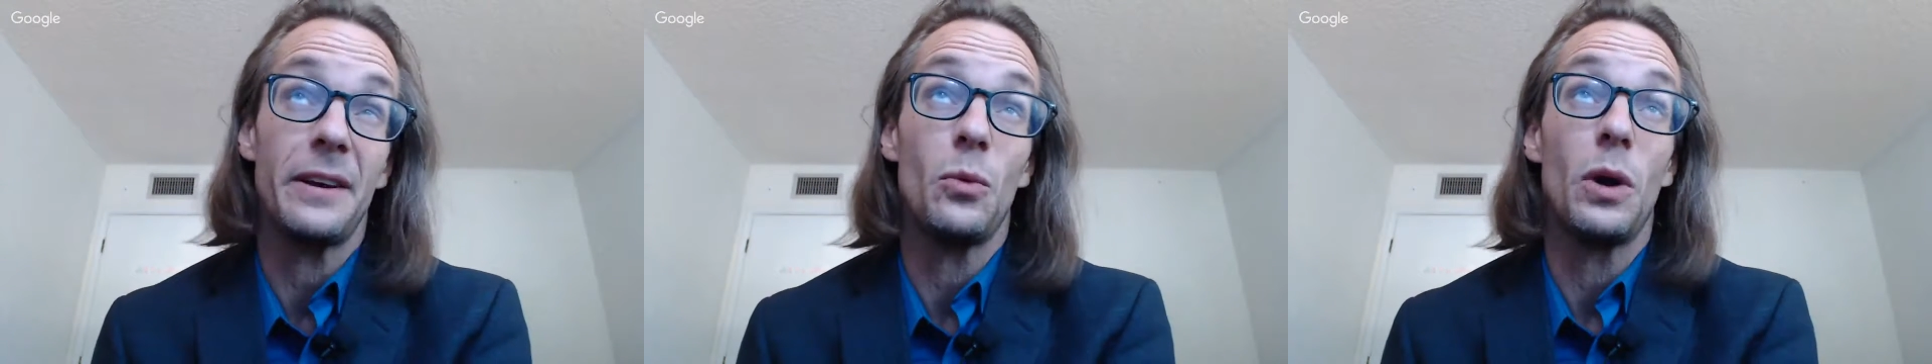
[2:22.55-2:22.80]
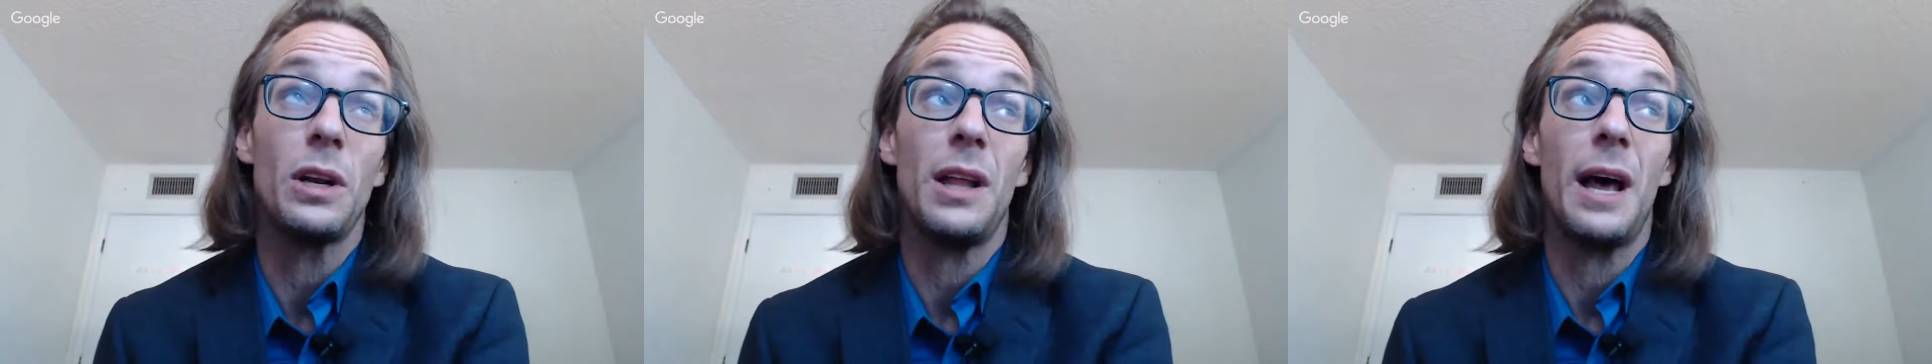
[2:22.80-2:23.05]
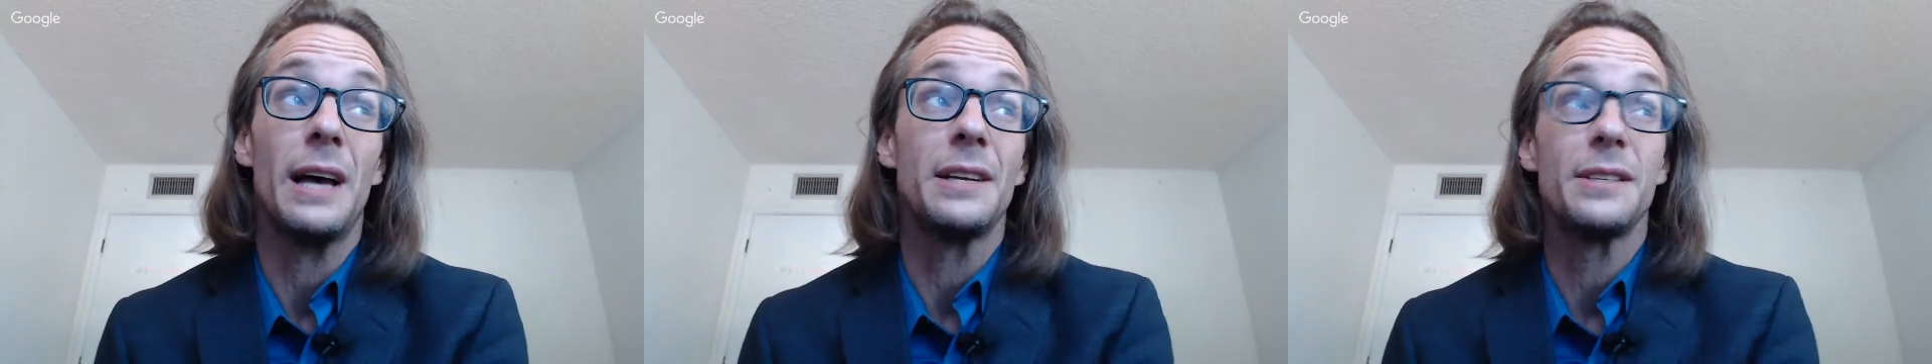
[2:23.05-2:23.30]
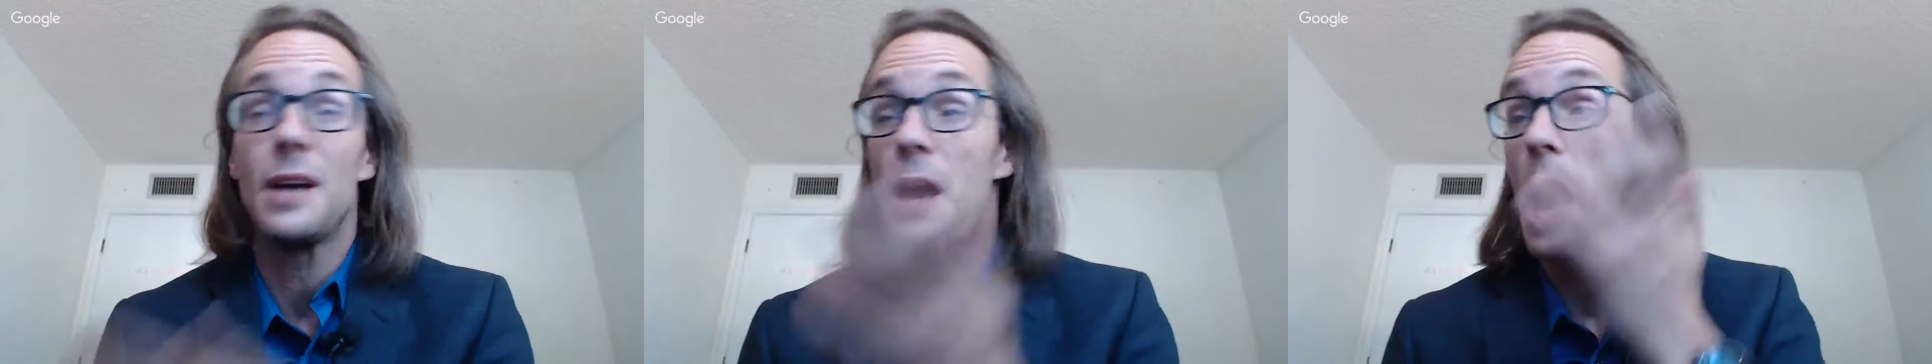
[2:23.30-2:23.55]
one
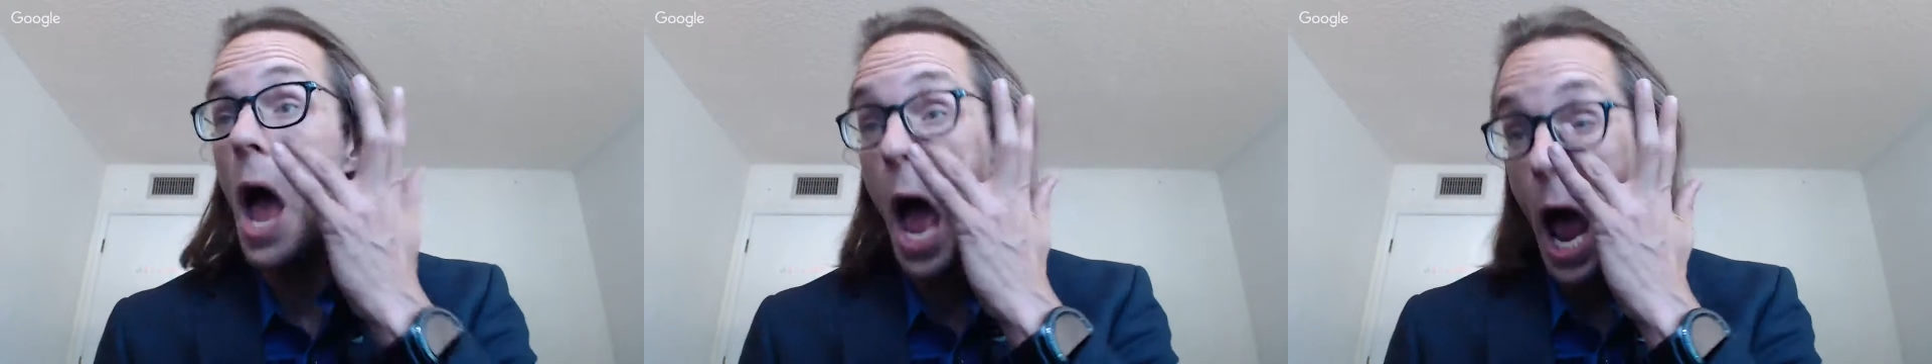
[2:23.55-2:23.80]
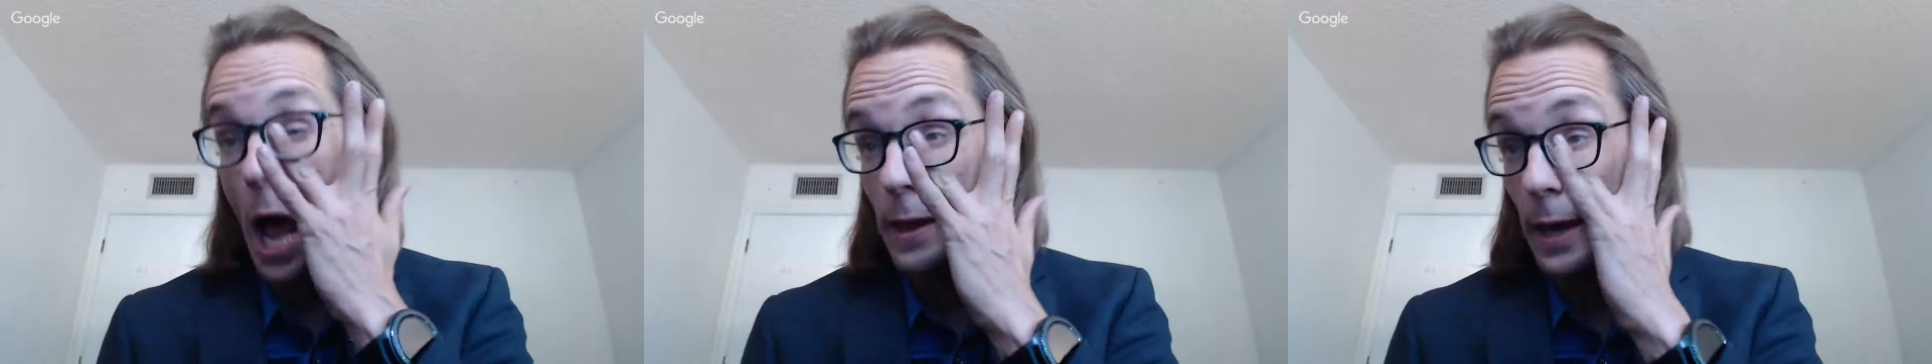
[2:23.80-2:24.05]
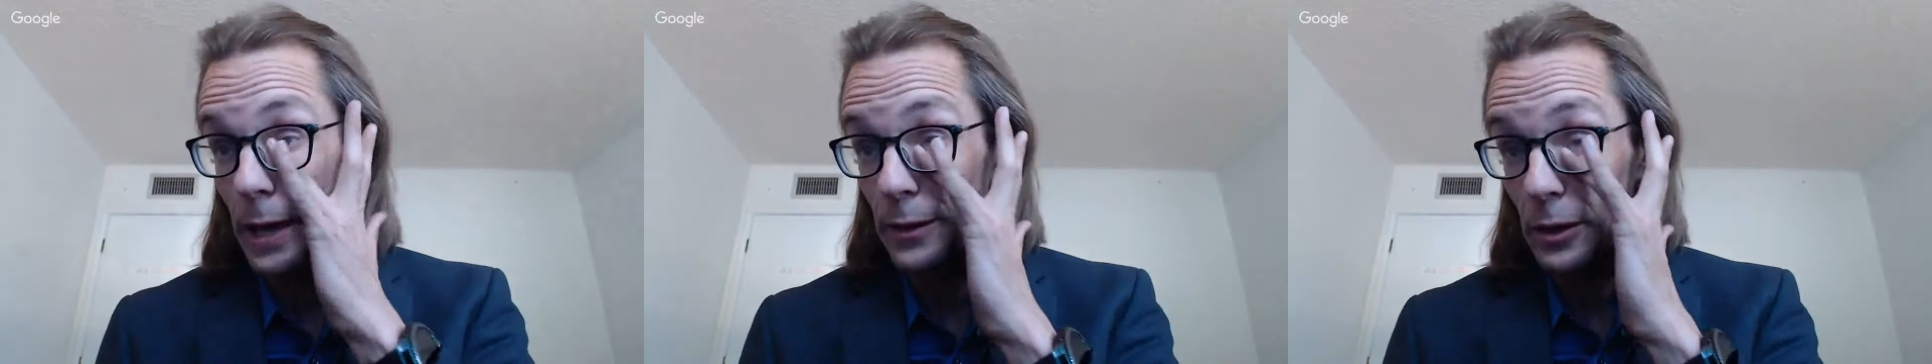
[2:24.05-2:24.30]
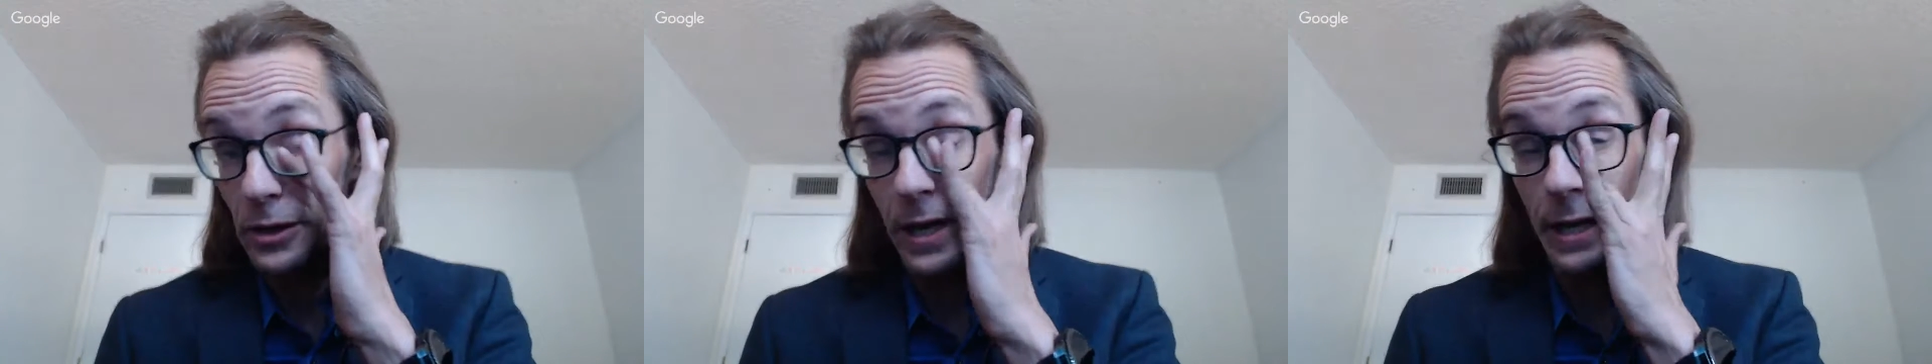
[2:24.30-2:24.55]
class, and
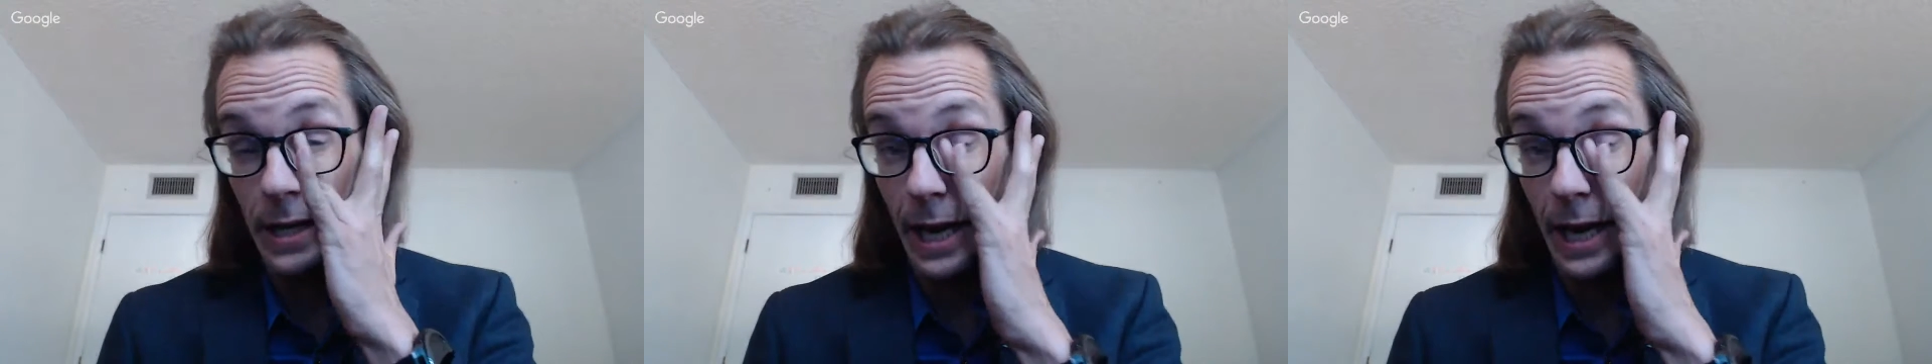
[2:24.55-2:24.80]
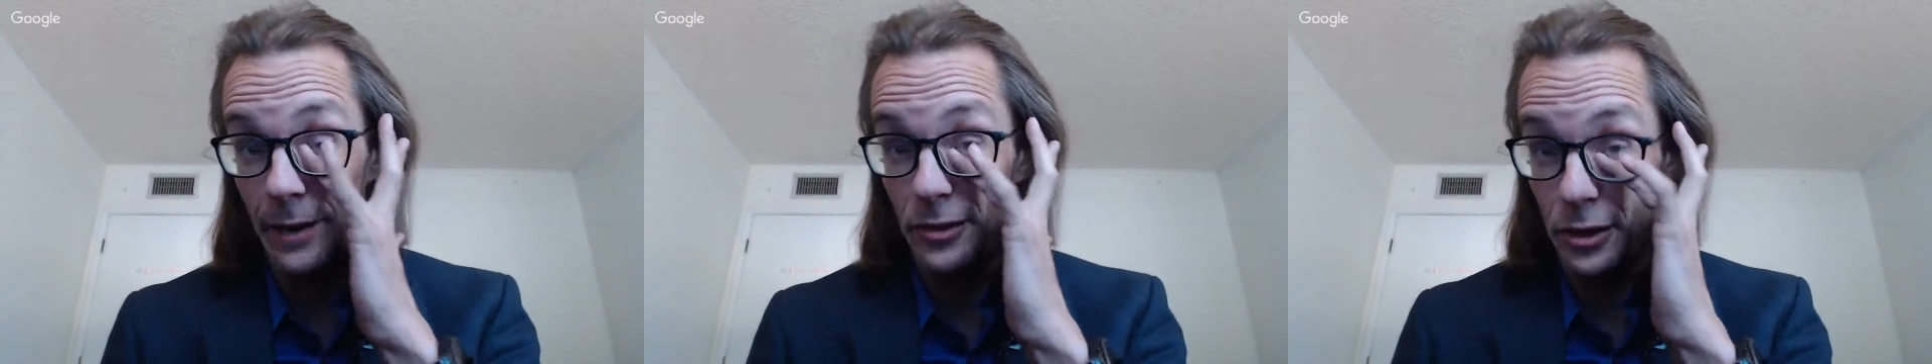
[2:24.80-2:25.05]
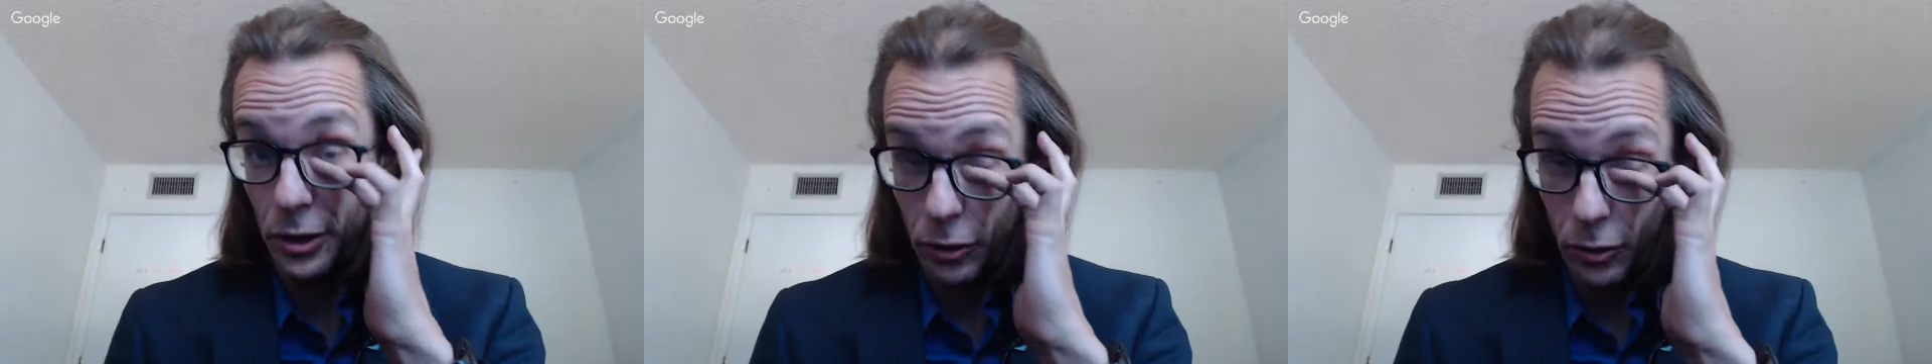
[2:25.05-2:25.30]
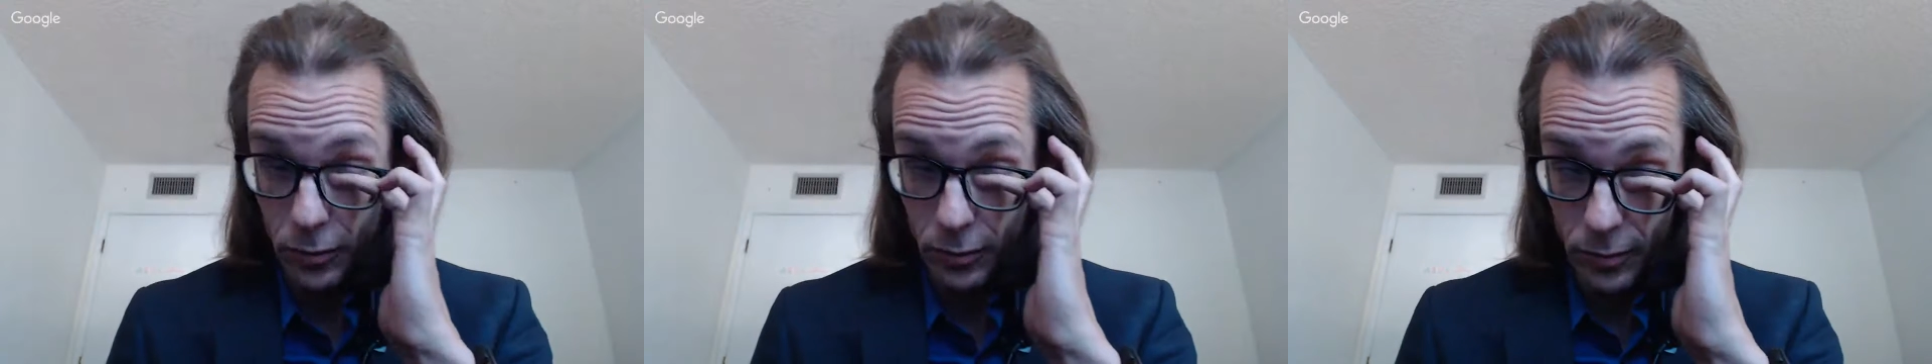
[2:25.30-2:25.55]
then Thursdays I have
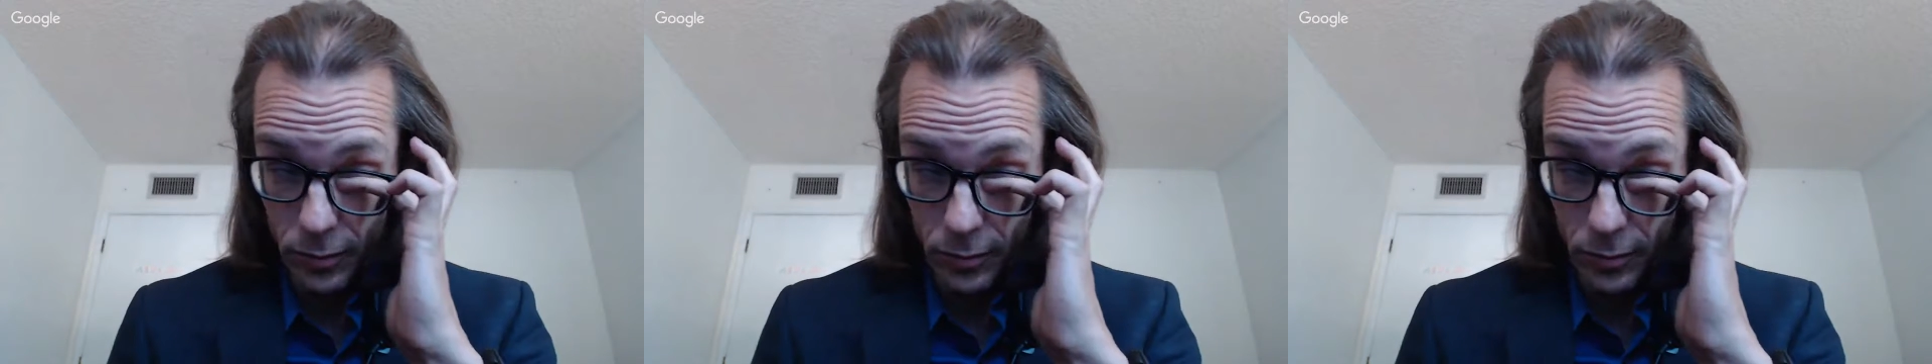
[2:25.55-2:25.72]
two.